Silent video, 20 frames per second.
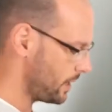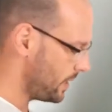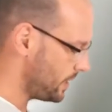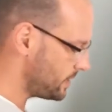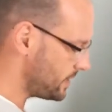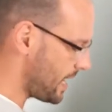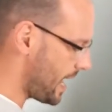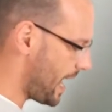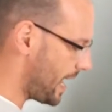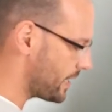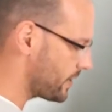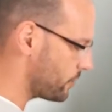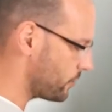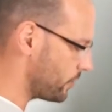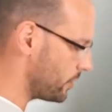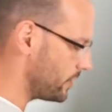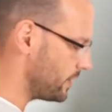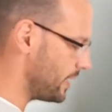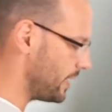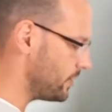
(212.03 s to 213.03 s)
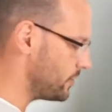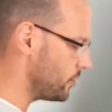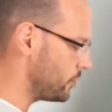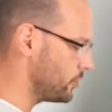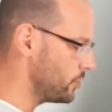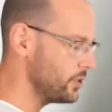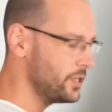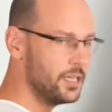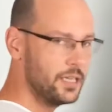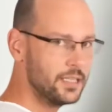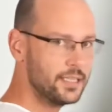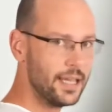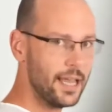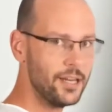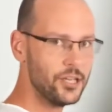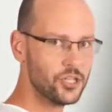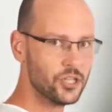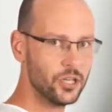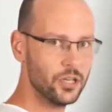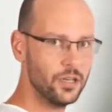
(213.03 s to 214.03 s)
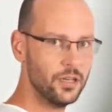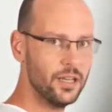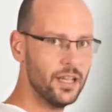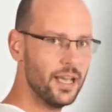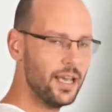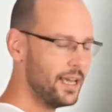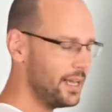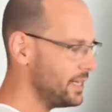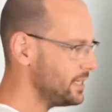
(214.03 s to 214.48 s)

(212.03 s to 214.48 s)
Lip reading: is accurate, and your utilization